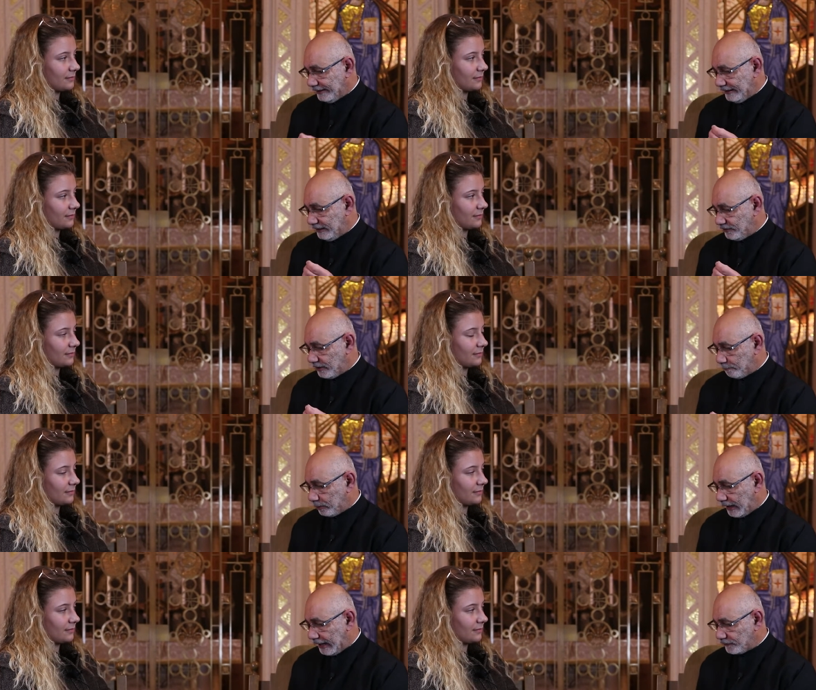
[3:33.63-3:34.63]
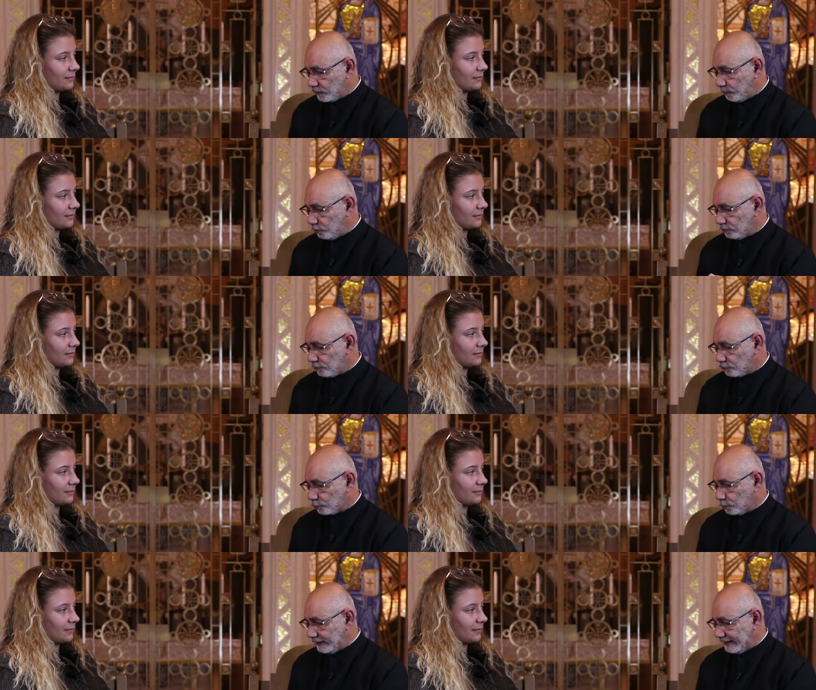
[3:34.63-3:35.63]
Speaker 1: it is impossible to
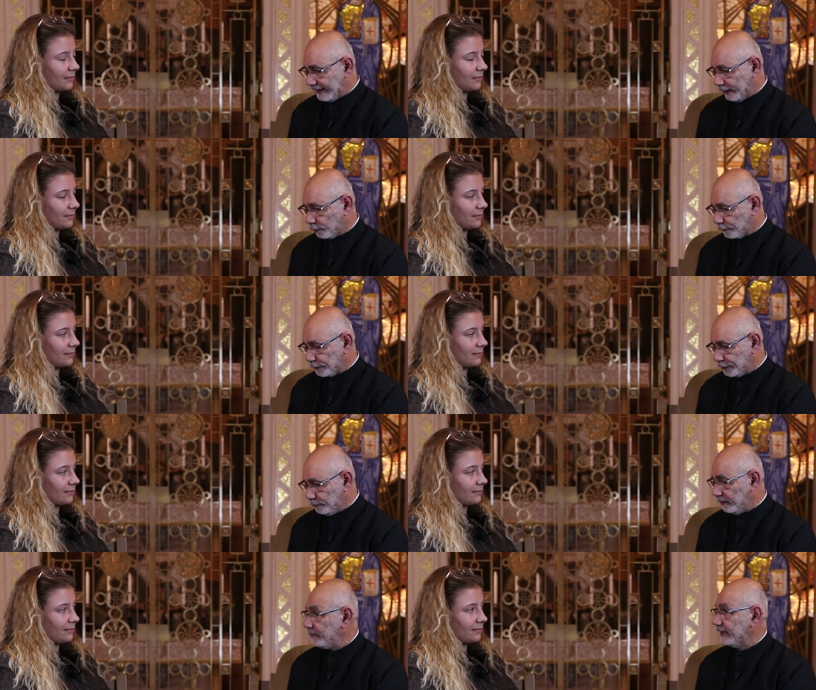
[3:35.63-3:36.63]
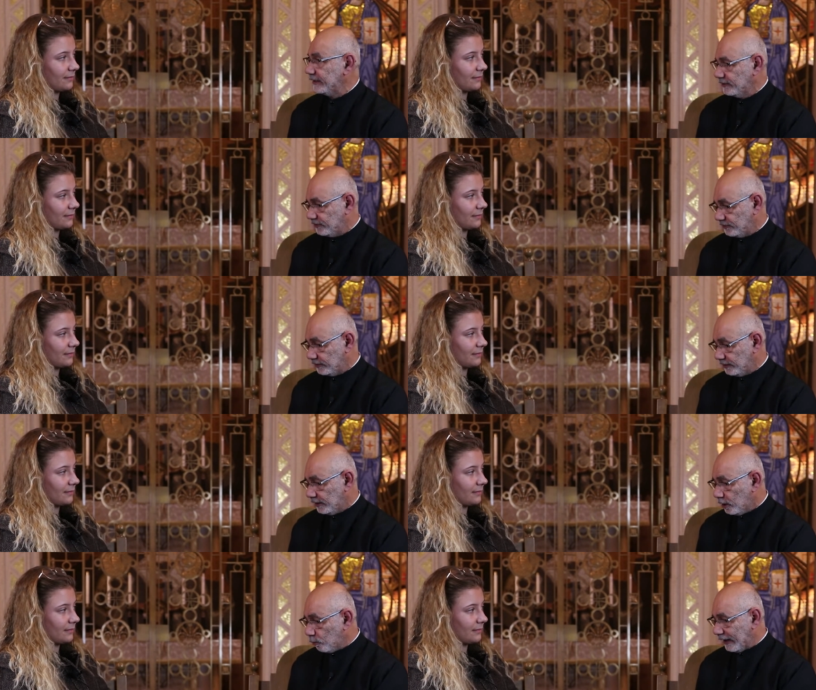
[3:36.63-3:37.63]
truly care for human beings
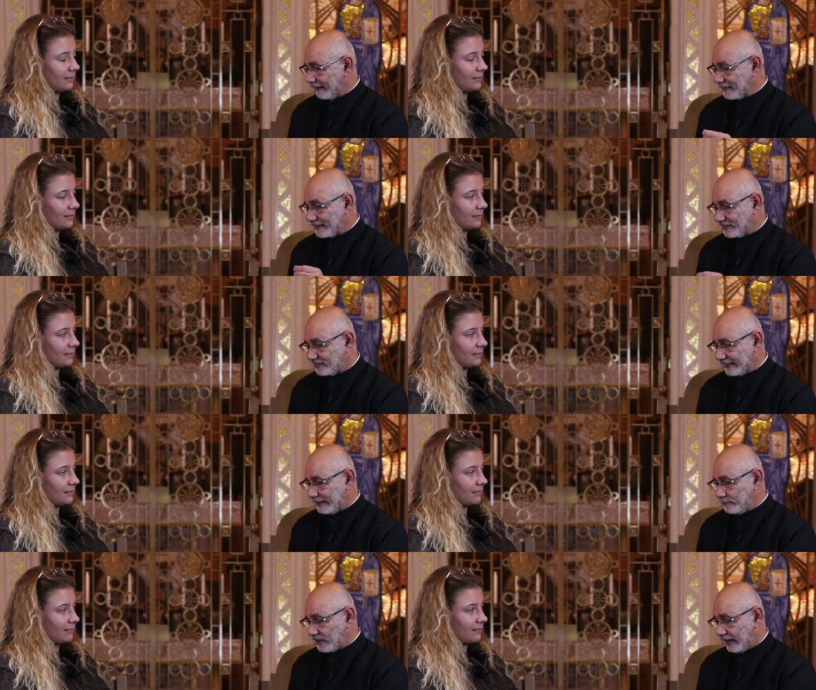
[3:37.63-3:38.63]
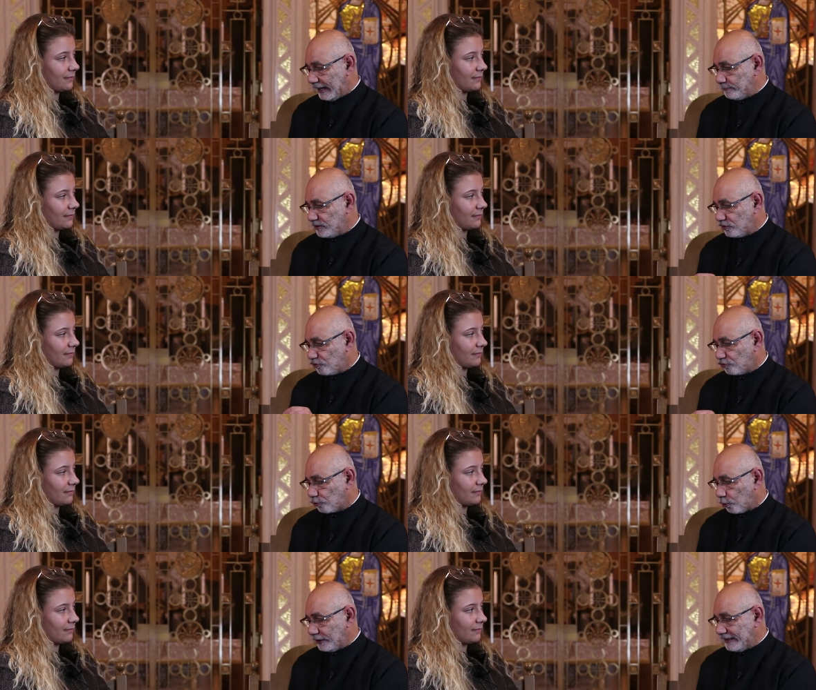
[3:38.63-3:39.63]
while at the same time
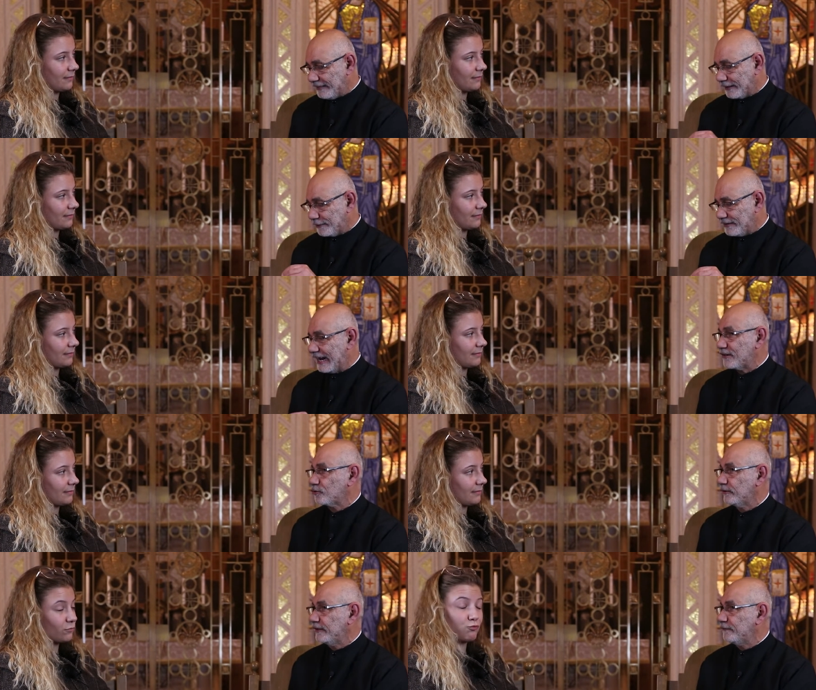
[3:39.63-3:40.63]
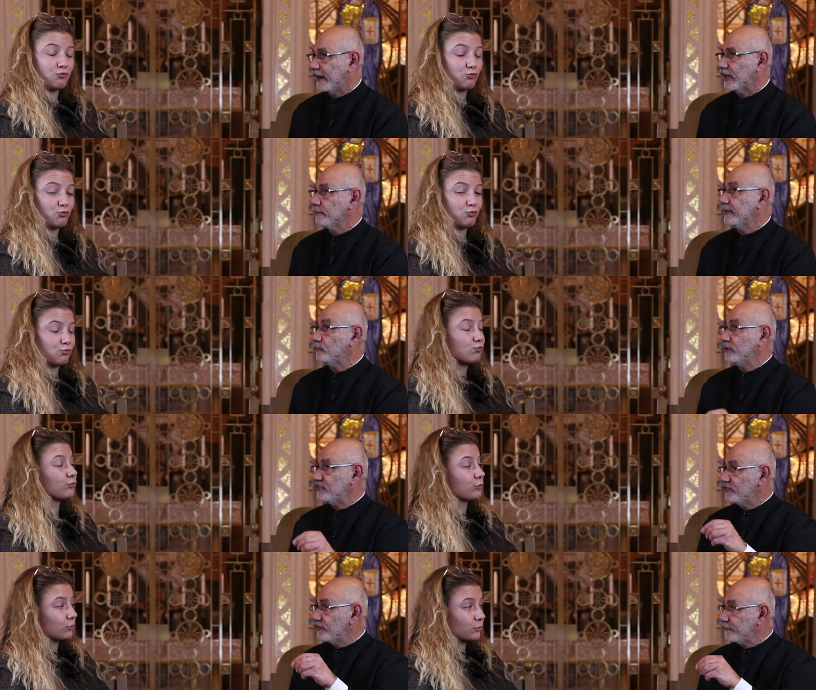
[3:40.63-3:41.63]
destroying their natural environment,
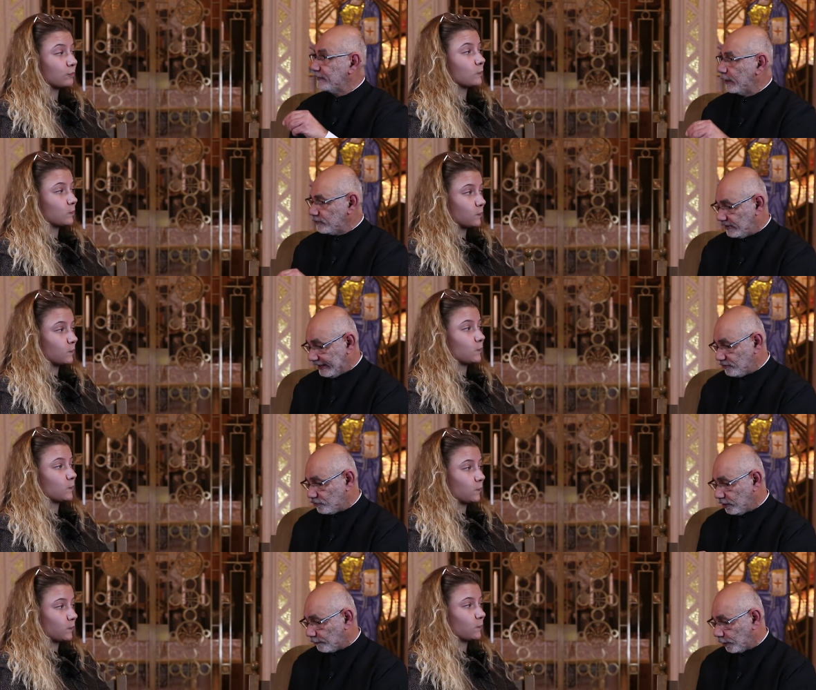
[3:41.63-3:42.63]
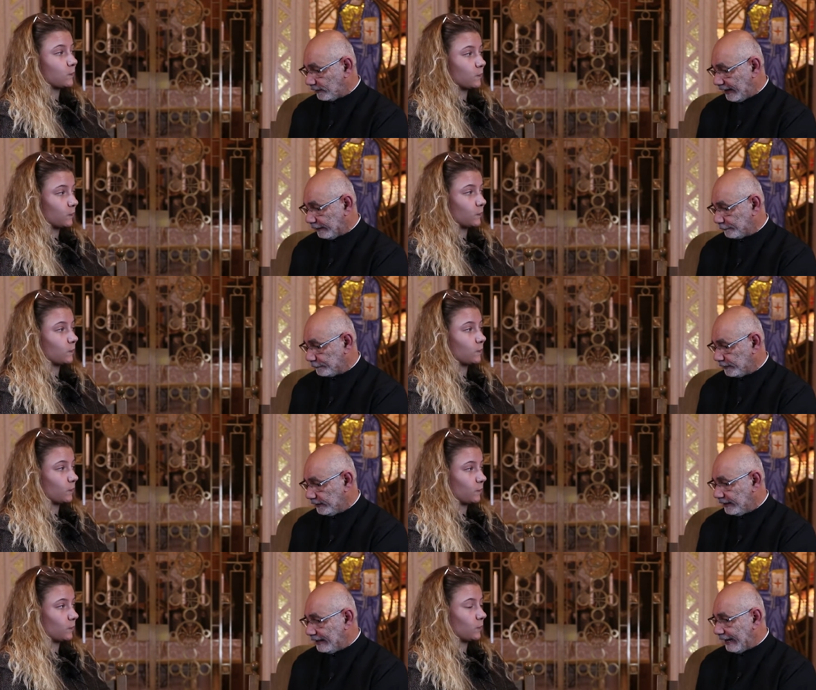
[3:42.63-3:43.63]
which is the foundation of our life.
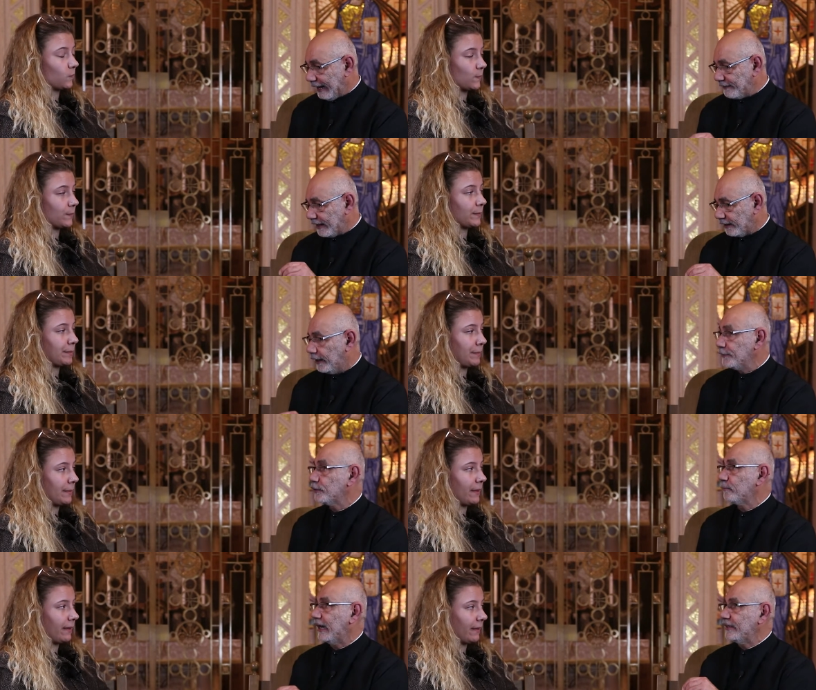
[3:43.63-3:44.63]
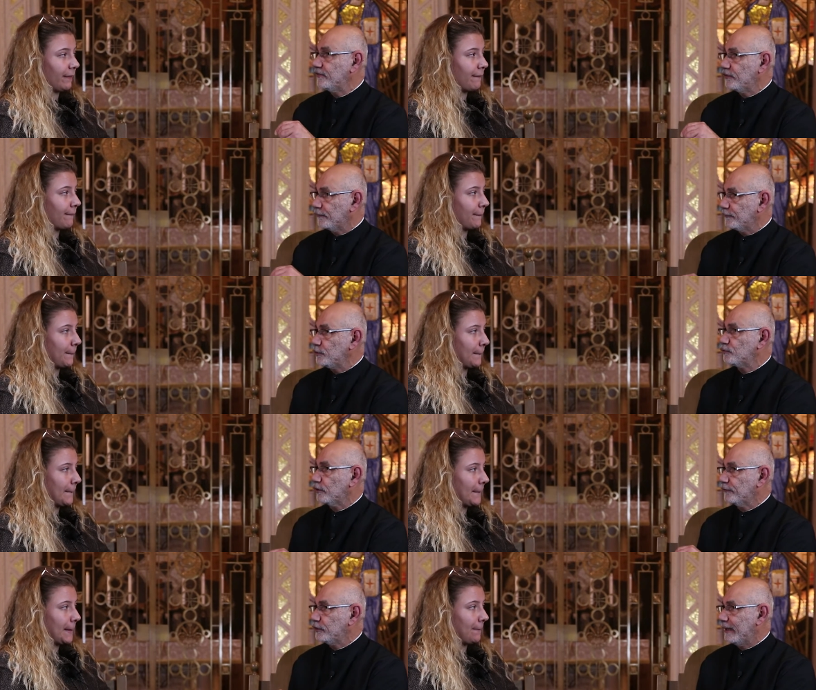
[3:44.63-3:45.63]
And that undermines the future
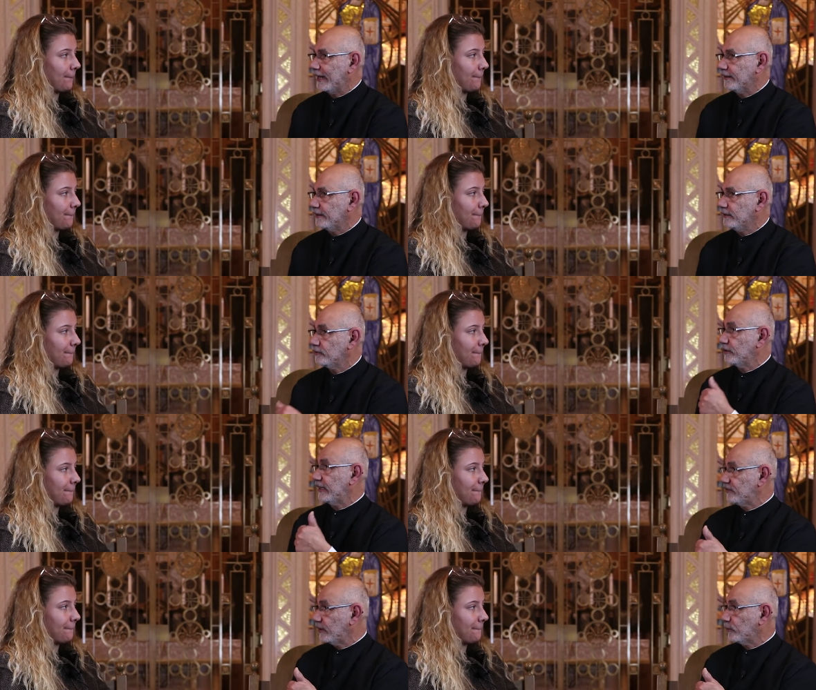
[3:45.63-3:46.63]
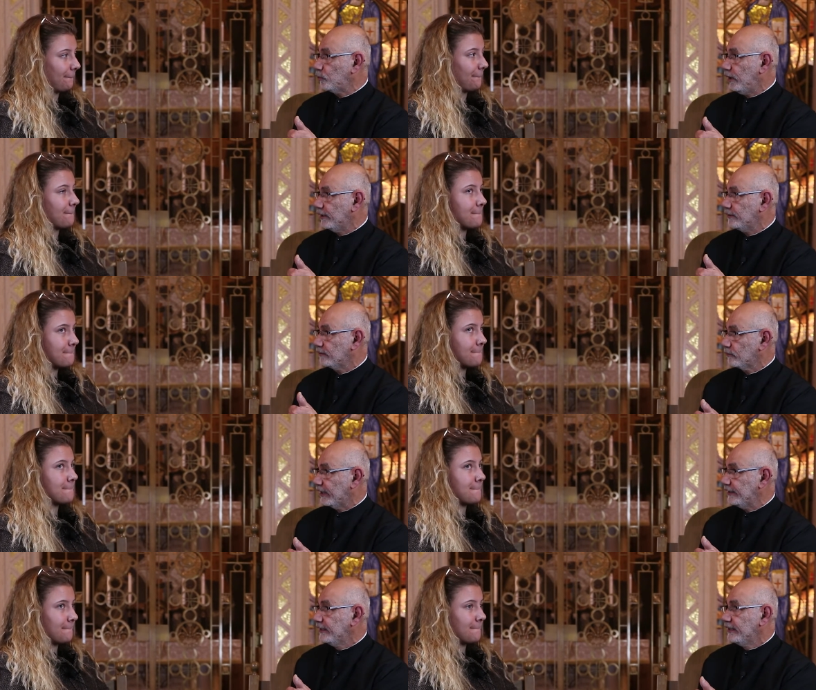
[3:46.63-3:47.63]
of humanity. So that's number one,
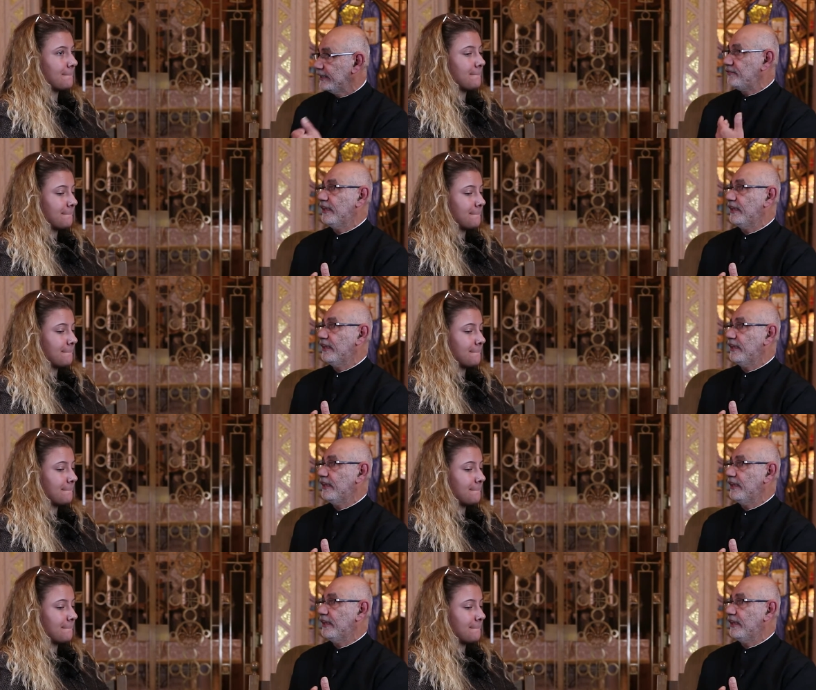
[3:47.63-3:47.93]
right? Is